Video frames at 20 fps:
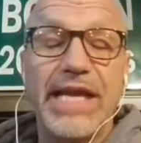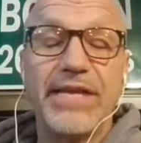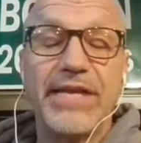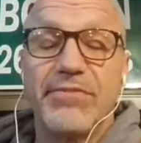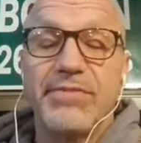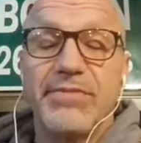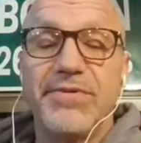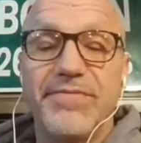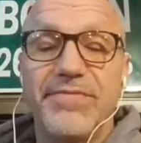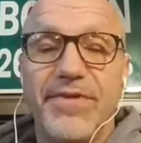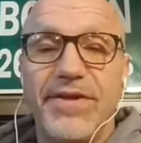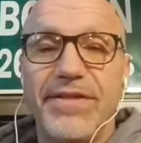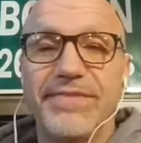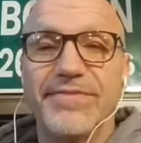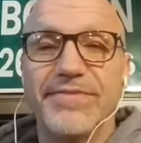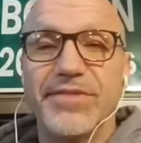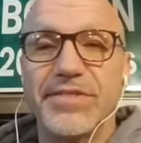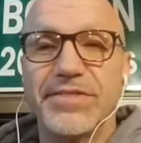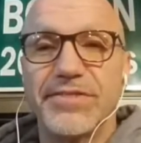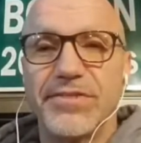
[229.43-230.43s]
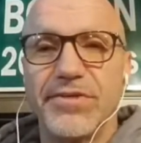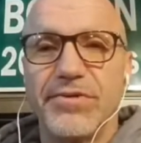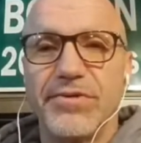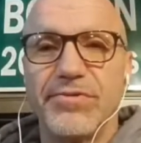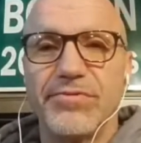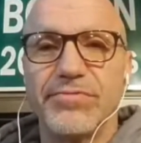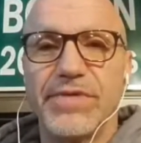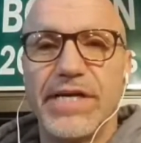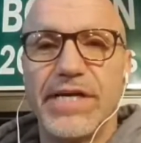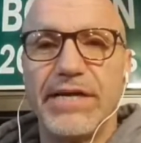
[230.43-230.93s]
all of it. So
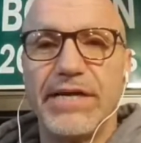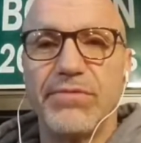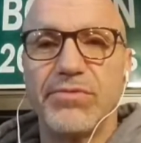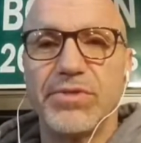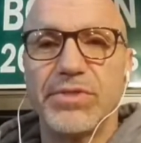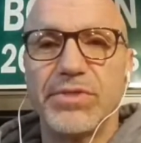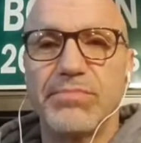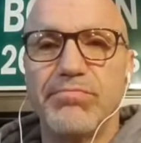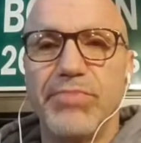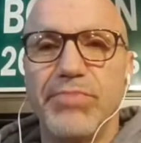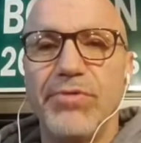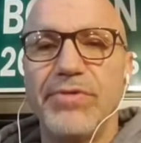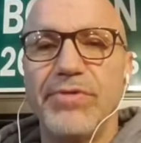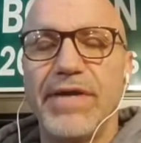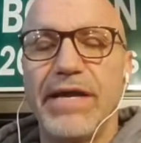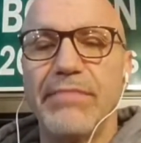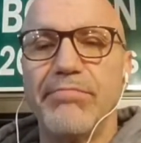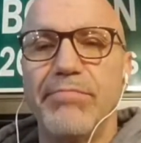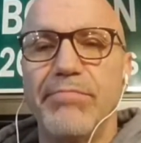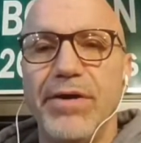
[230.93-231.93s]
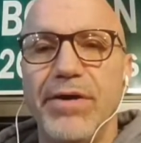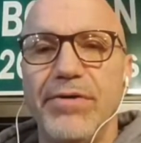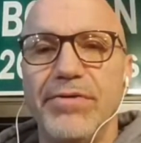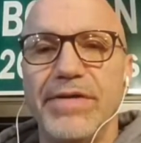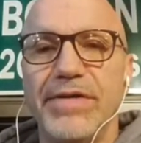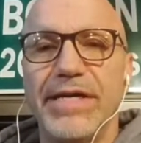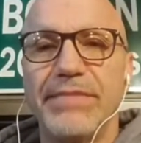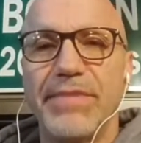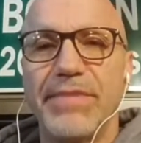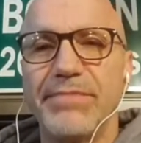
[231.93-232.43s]
I was bone on bone
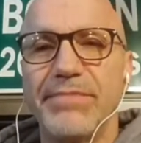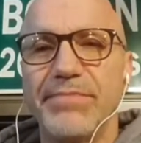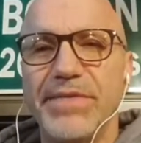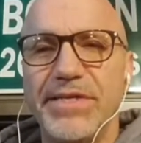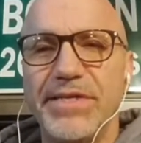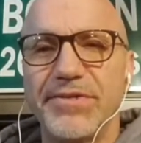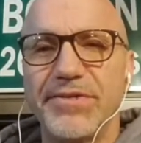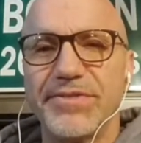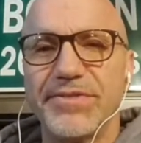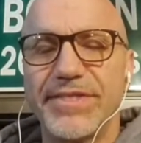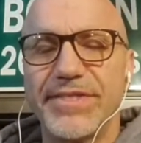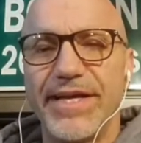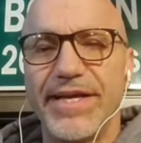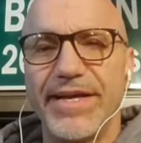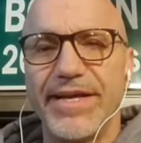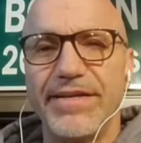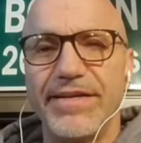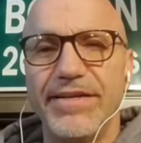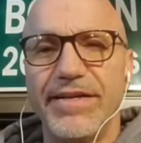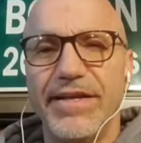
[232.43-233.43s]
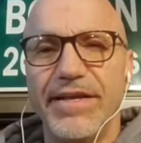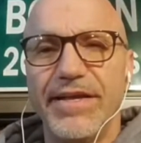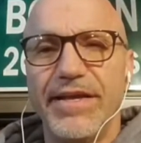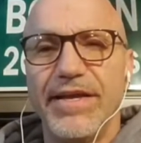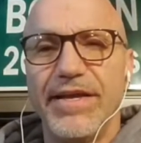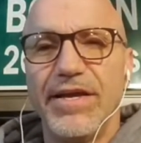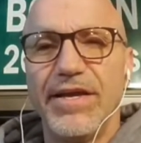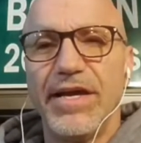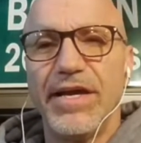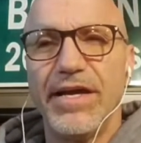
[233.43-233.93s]
on my medial side.
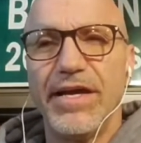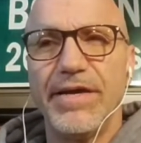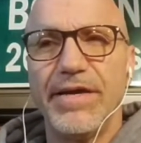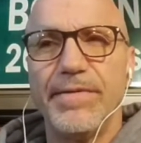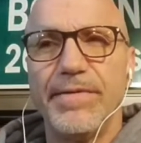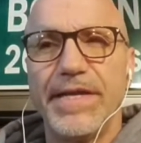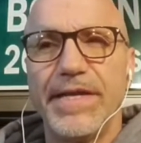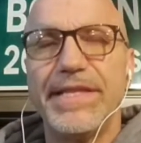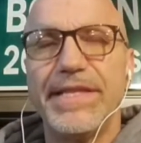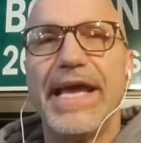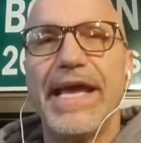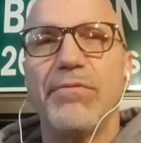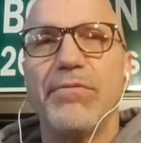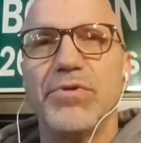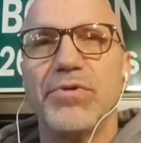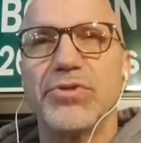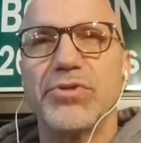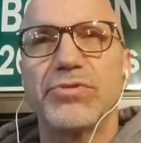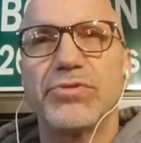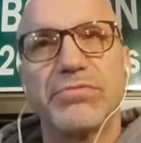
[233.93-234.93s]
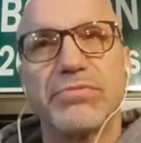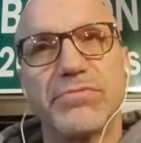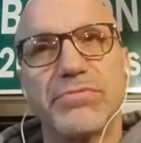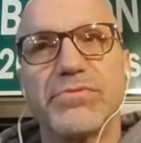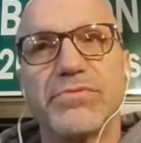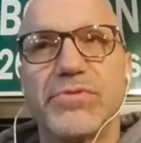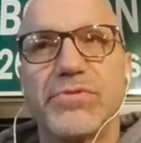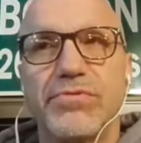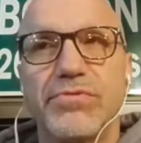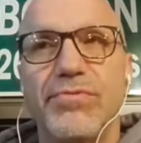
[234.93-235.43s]
And that was
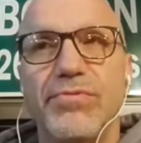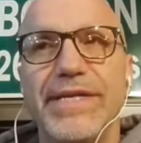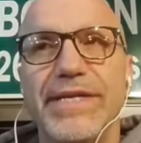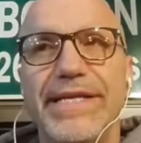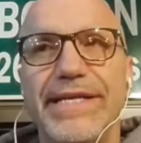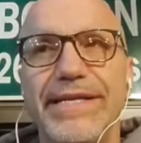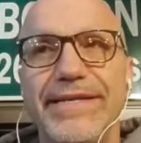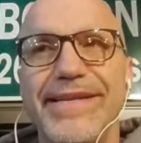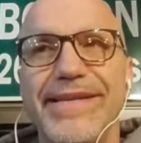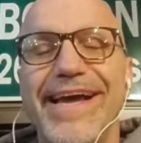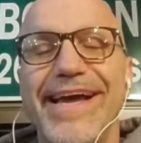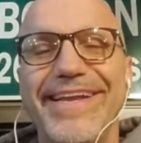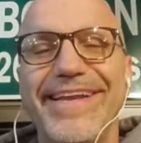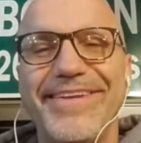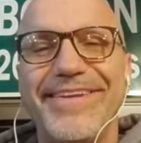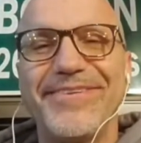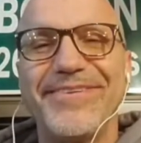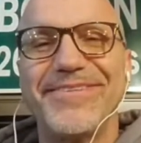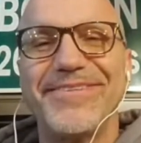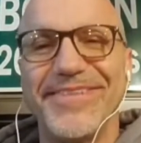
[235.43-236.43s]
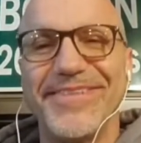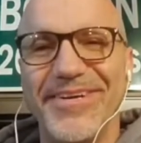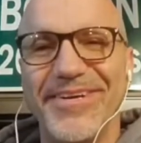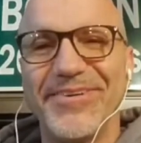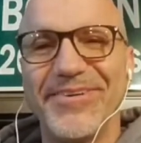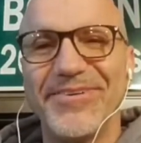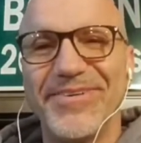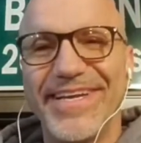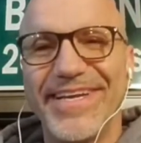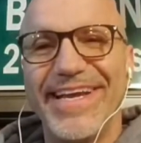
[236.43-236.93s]
29 years ago.
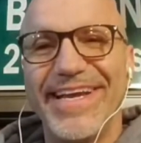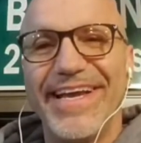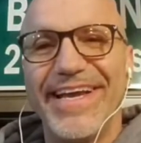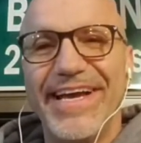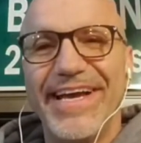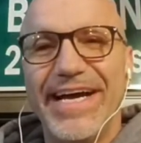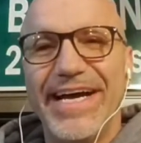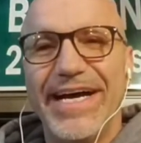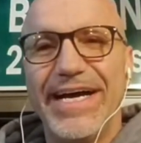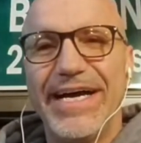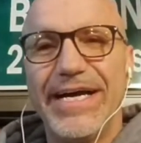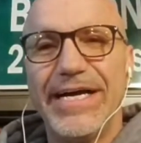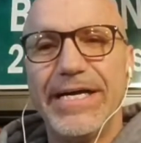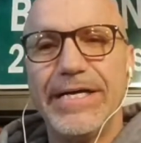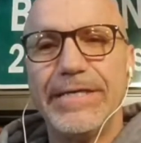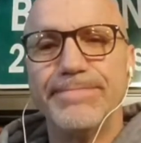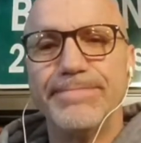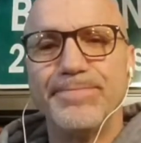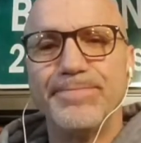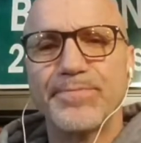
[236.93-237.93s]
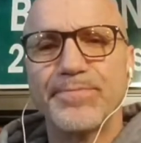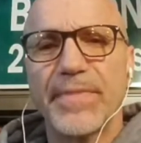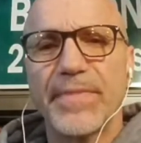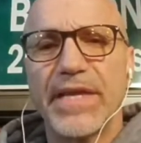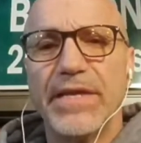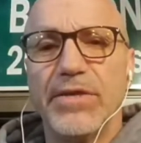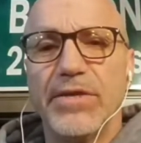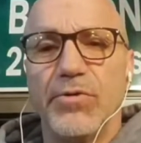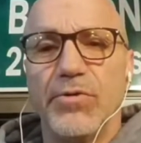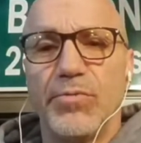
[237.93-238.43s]

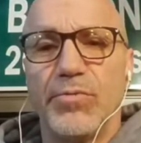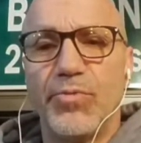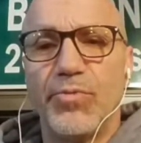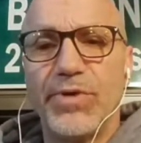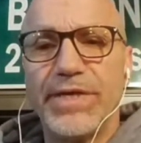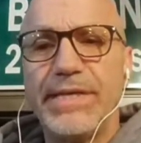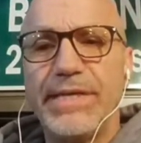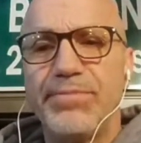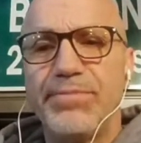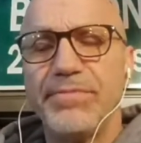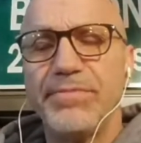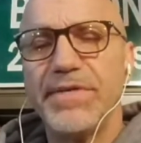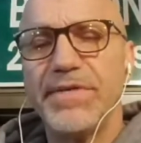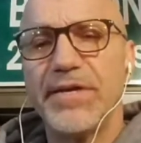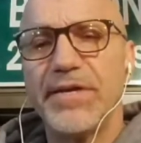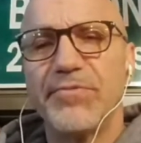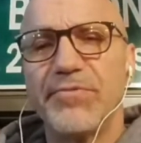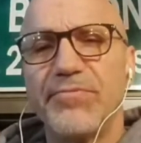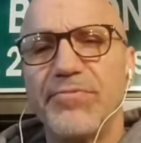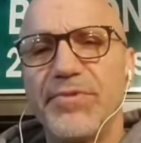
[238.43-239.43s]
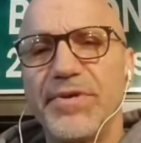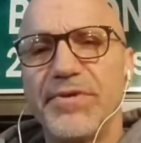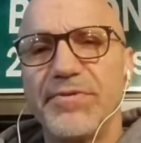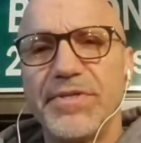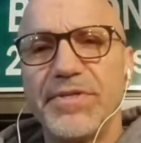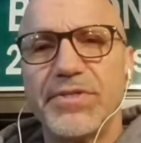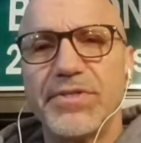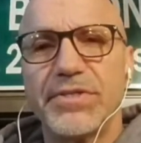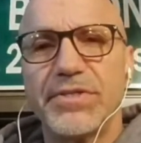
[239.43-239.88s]
Well, he put me on a rigorous